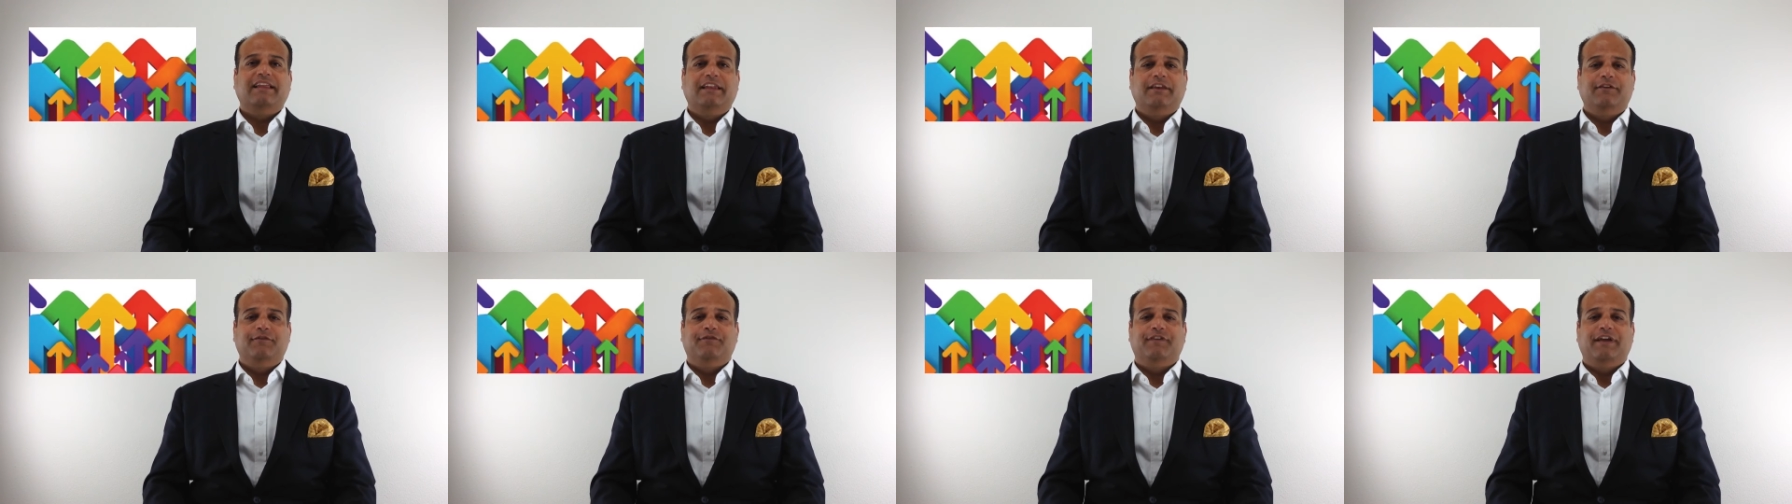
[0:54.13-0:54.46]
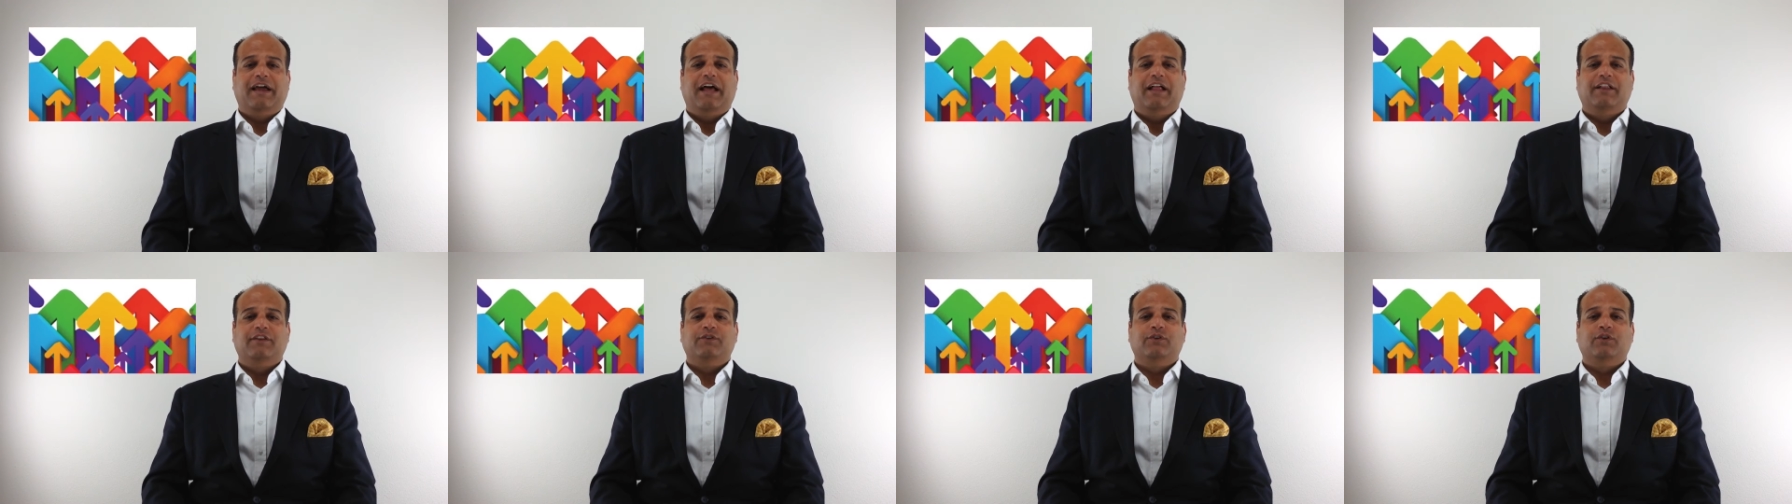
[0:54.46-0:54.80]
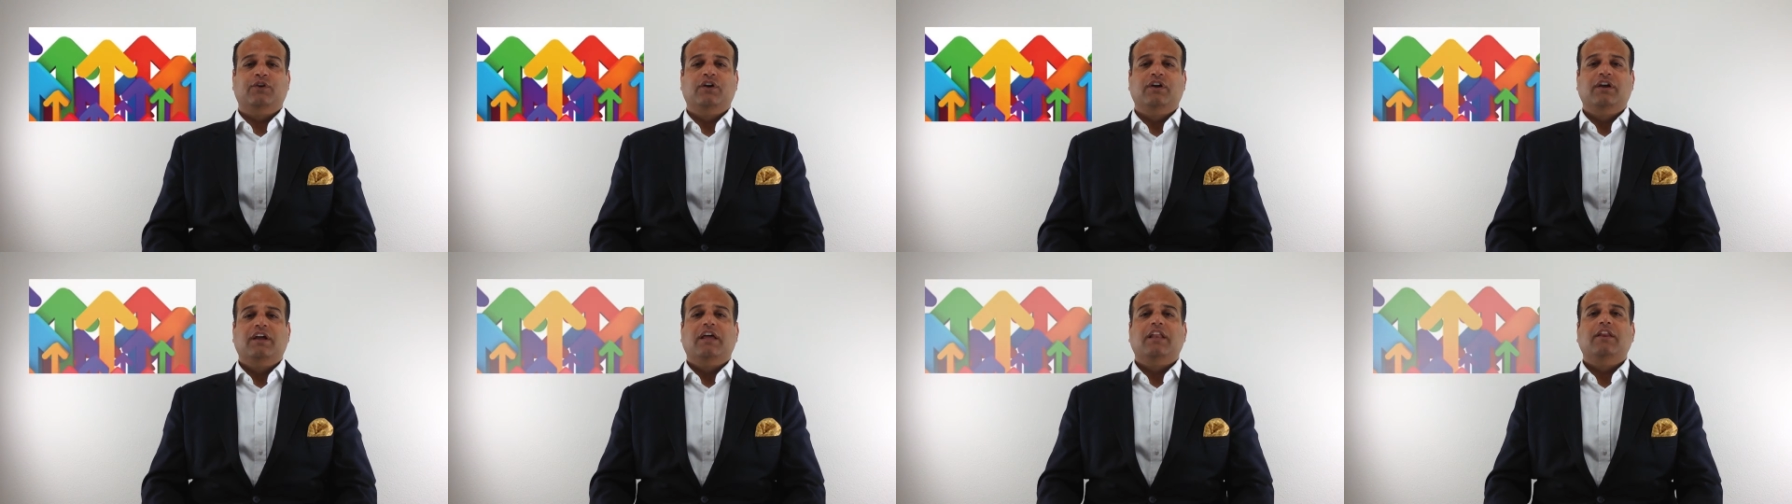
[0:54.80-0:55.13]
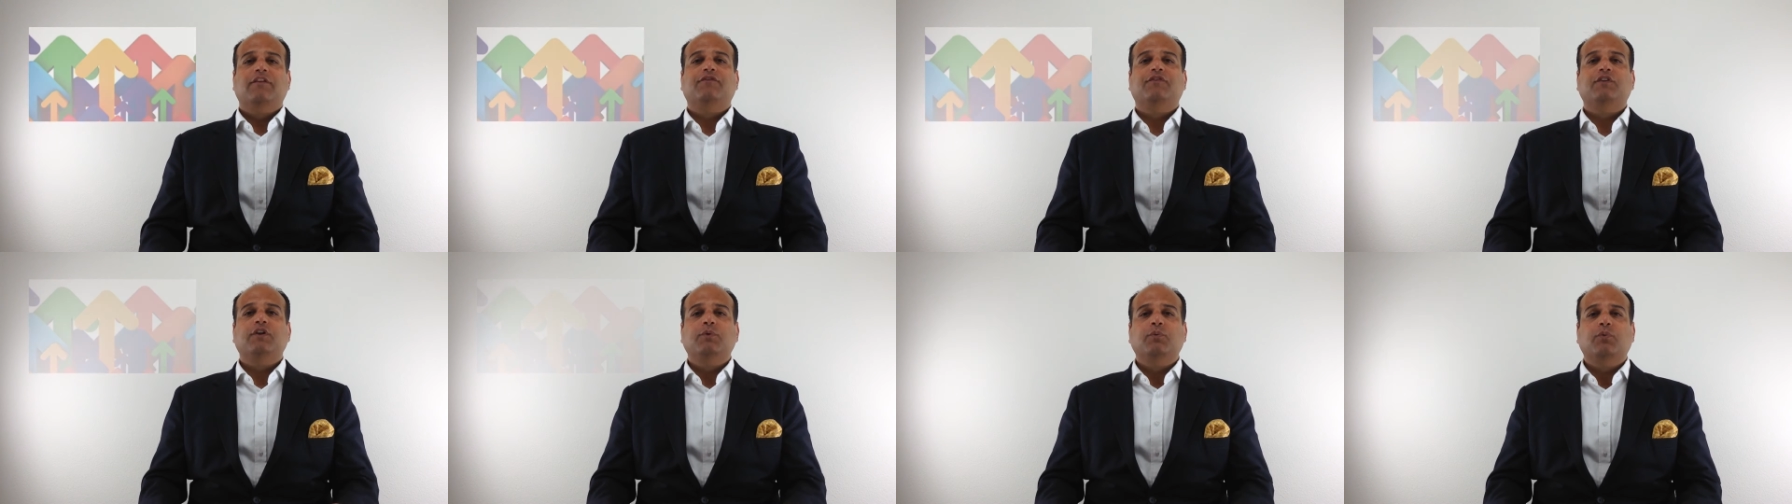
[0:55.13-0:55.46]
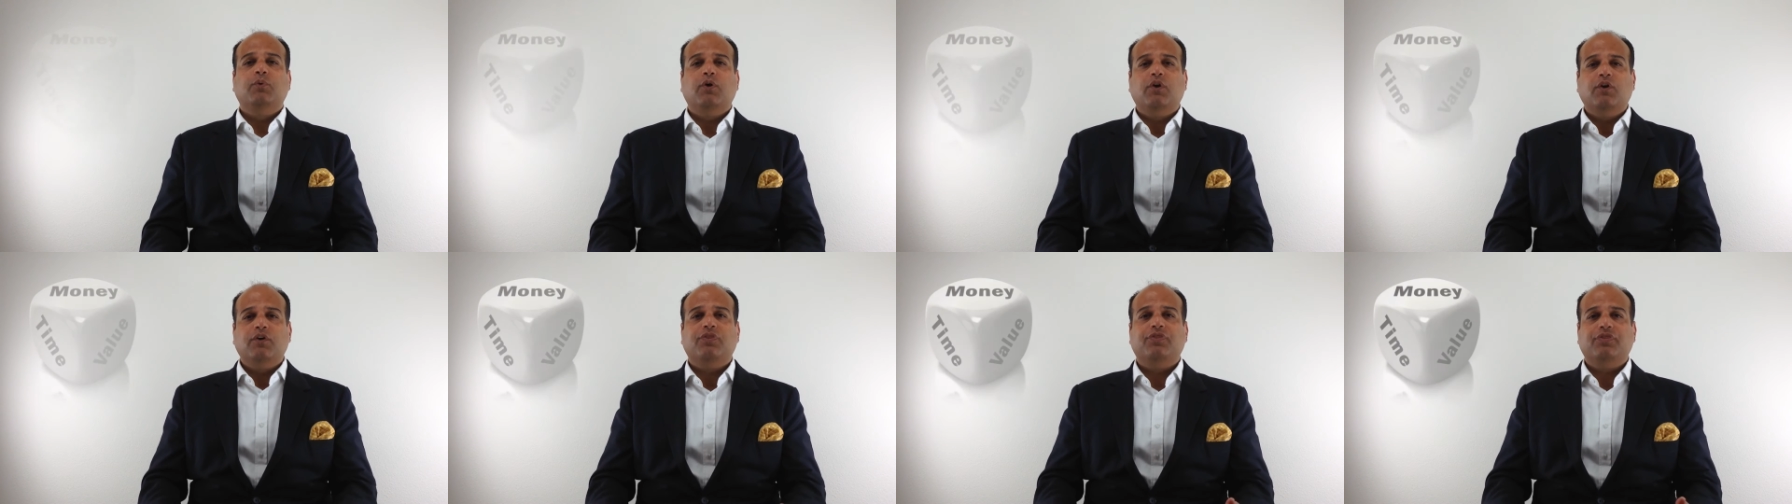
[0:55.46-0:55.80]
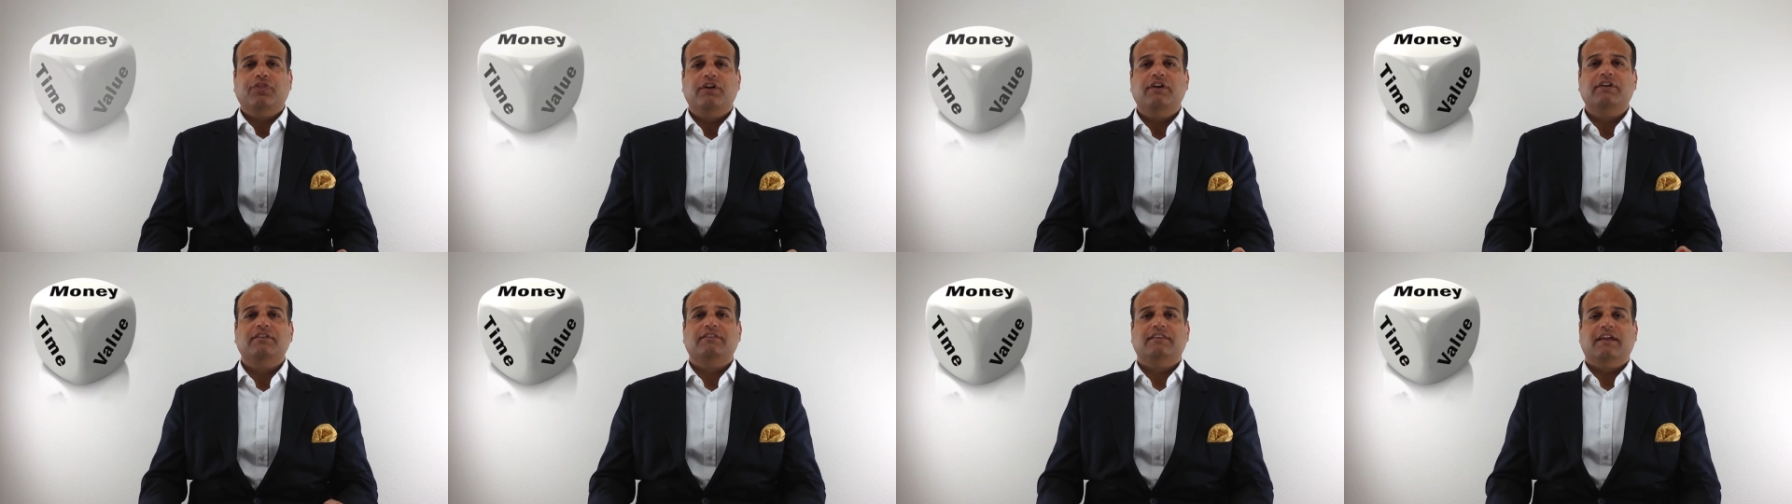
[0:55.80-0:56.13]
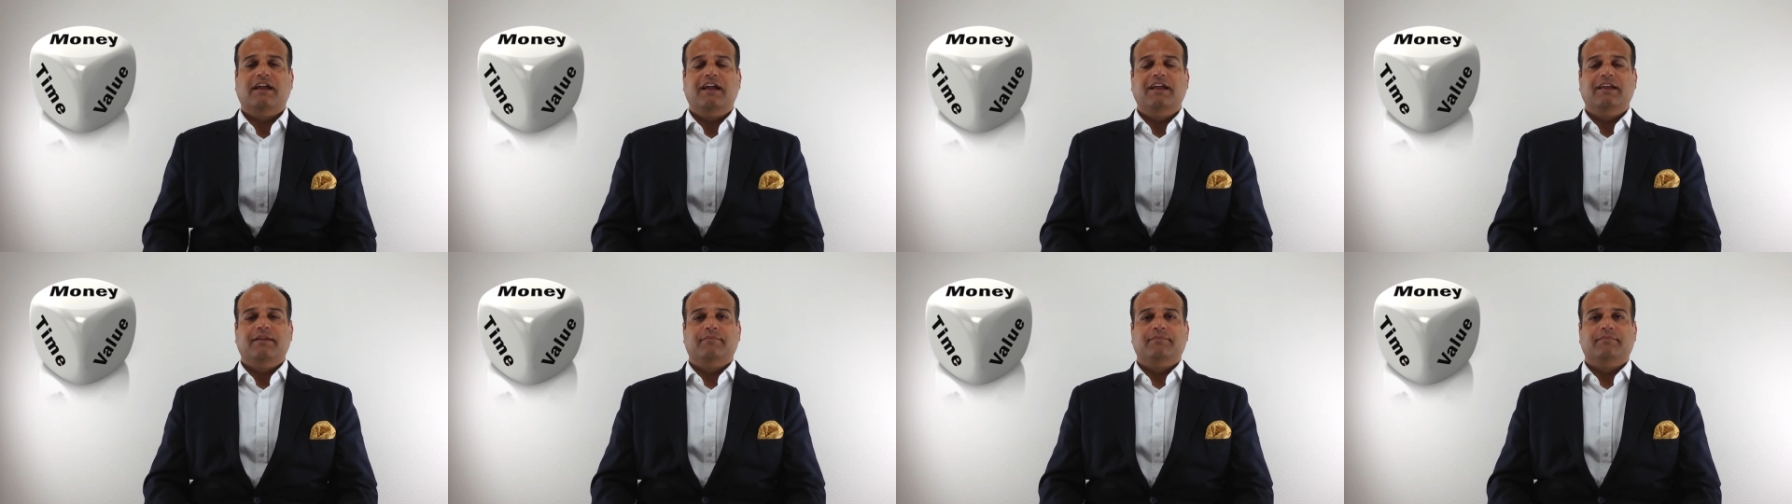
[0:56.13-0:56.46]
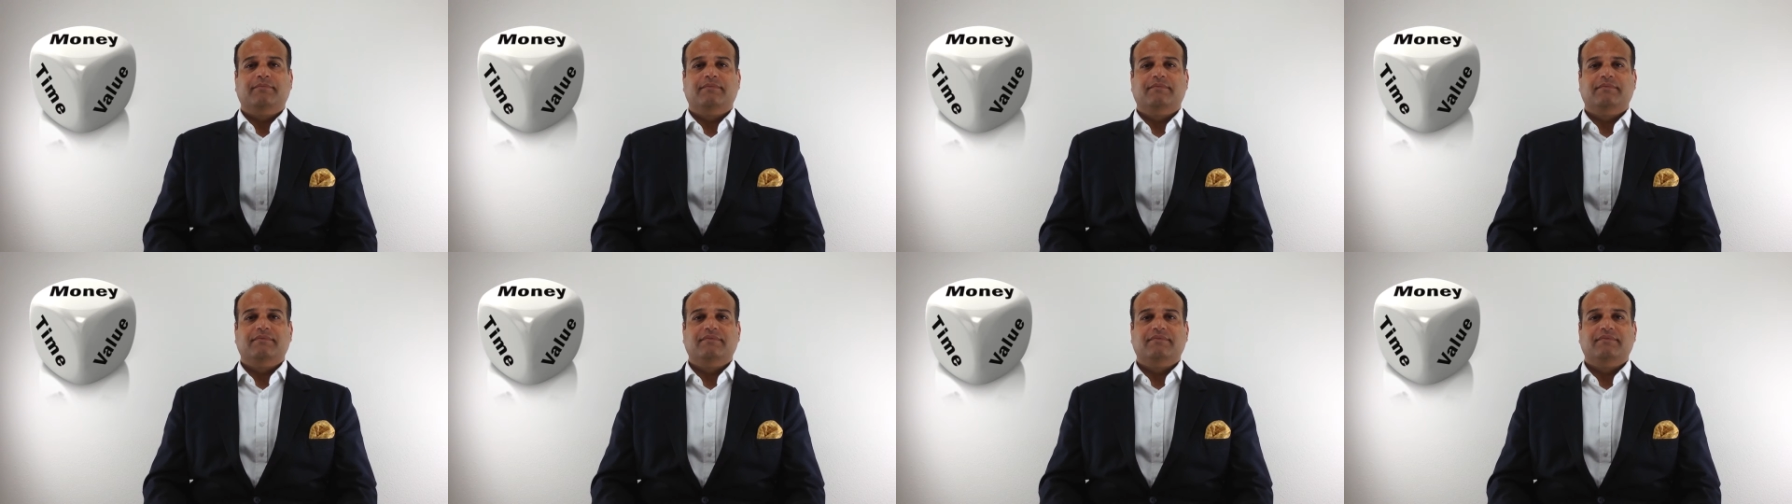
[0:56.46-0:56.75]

any value, and if you're worth their time.